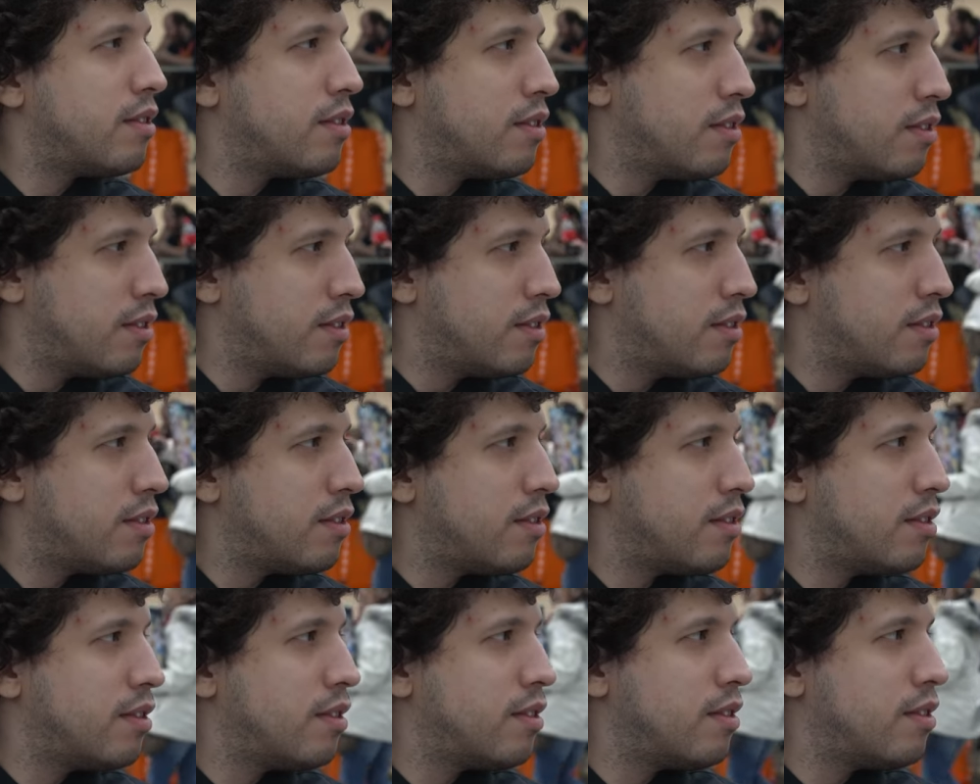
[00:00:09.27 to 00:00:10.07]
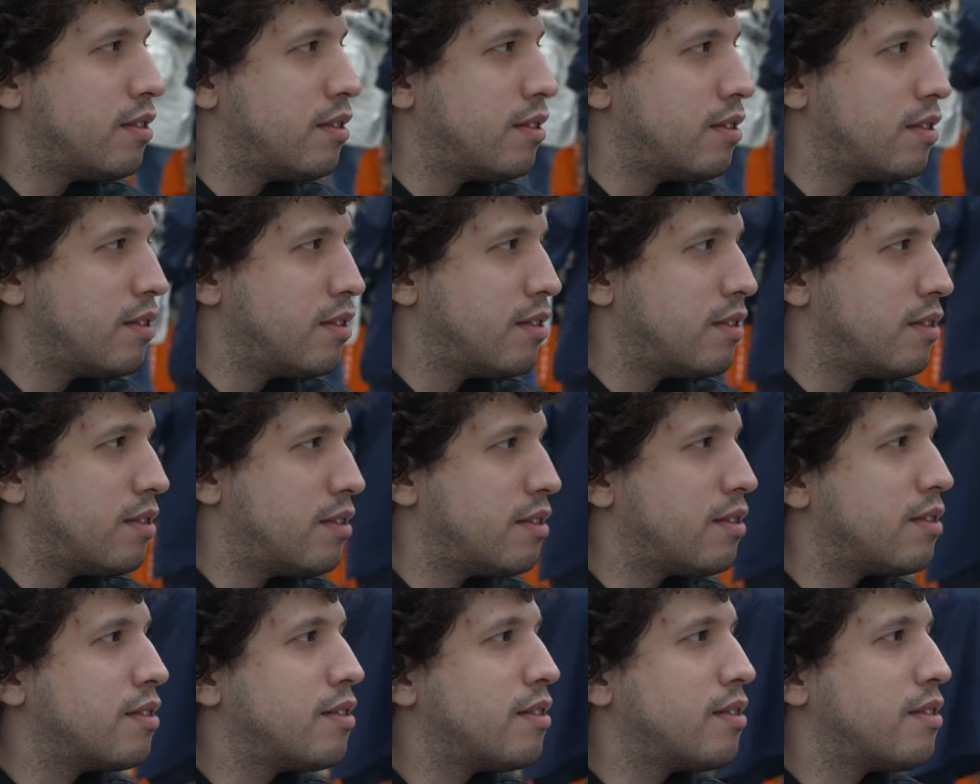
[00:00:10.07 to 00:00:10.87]

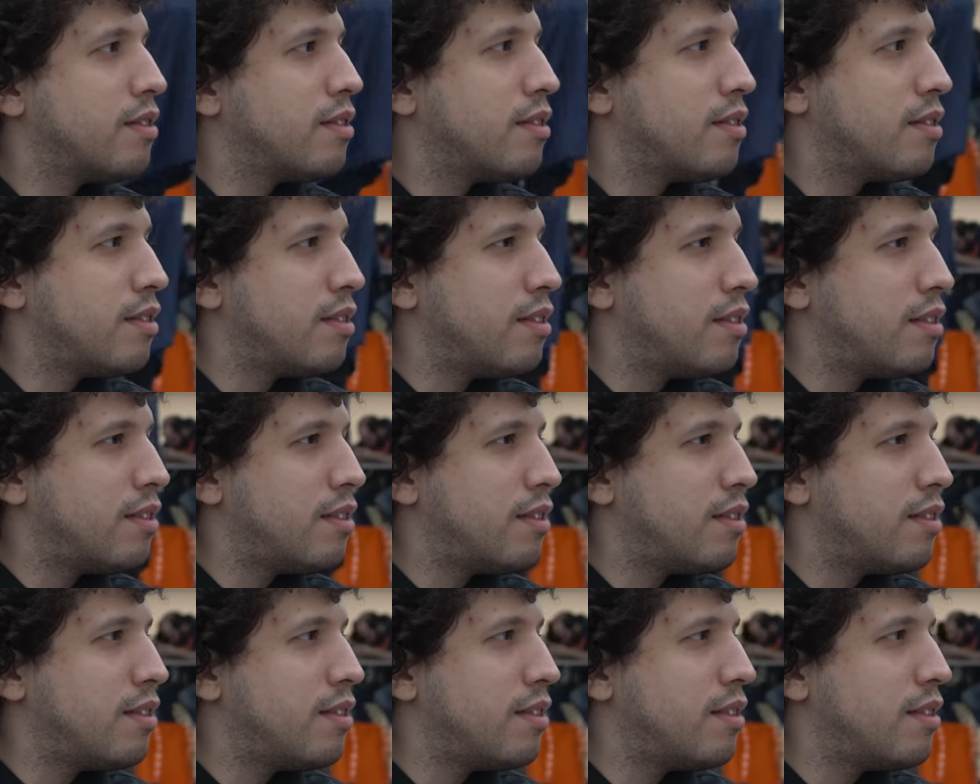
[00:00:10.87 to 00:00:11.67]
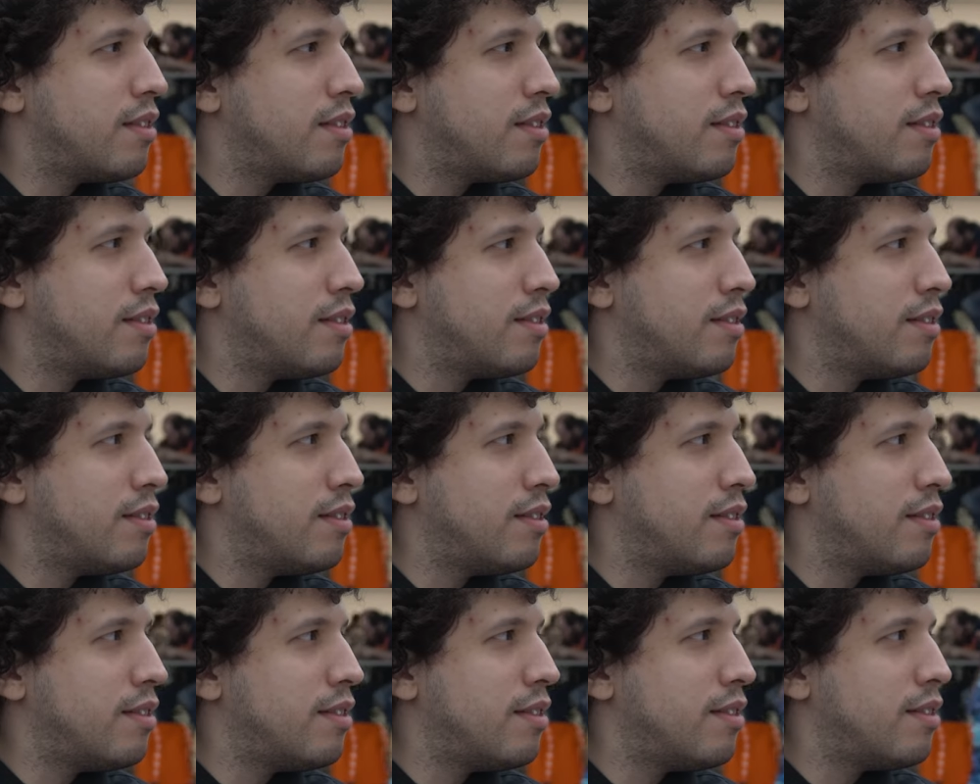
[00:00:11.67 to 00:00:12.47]

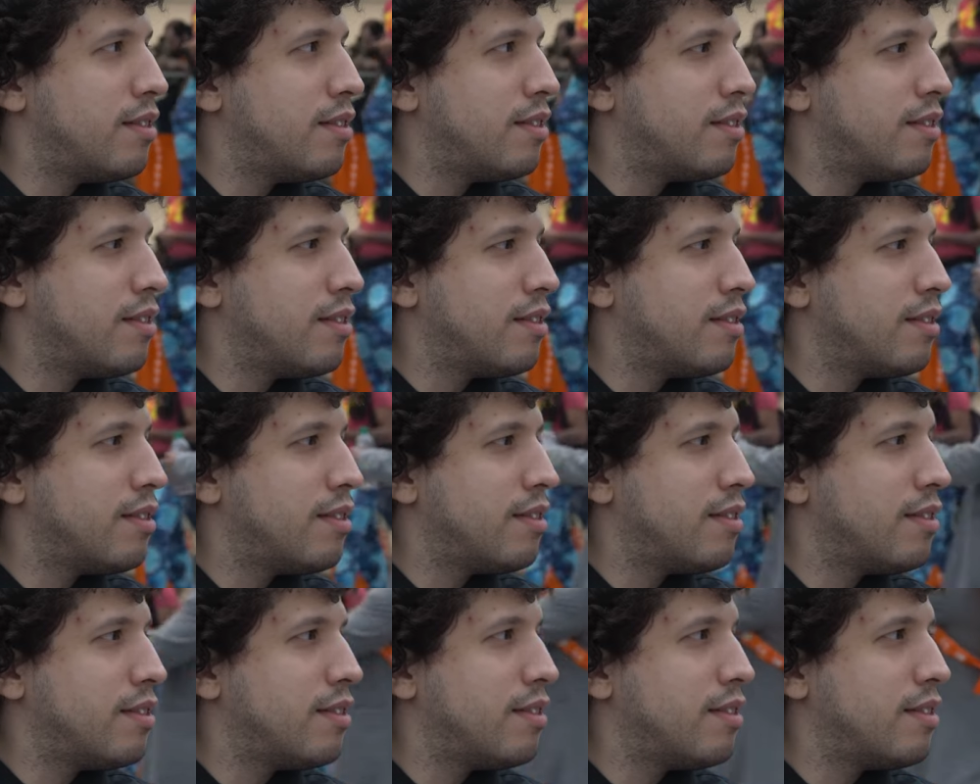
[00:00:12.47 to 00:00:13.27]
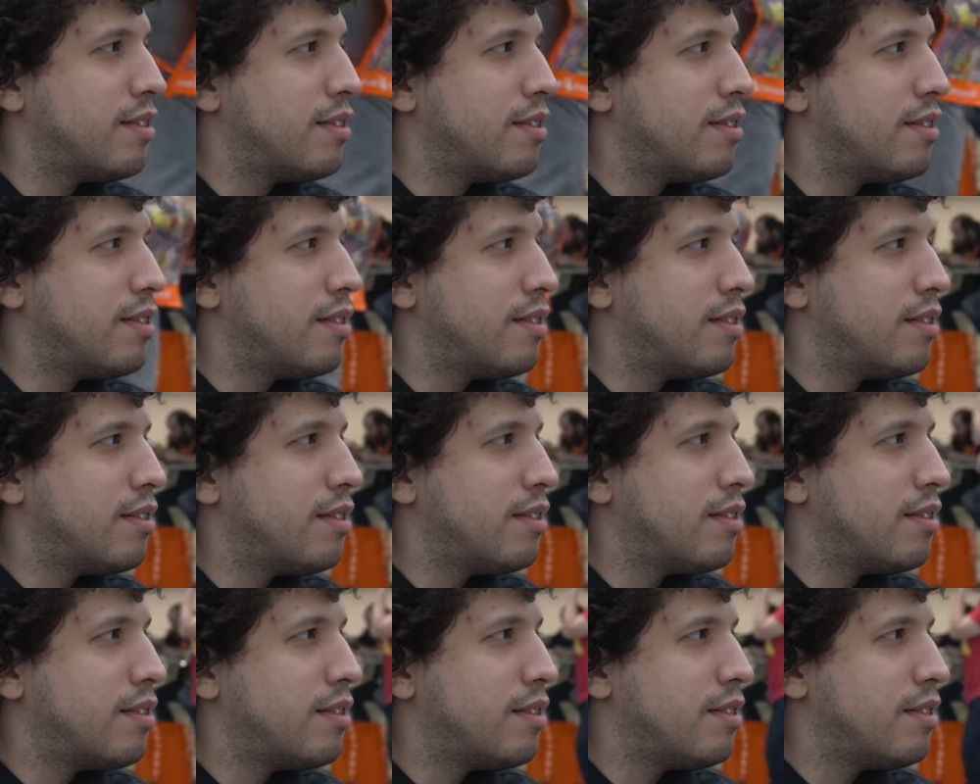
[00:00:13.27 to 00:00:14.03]
No words are spoken by the person on screen.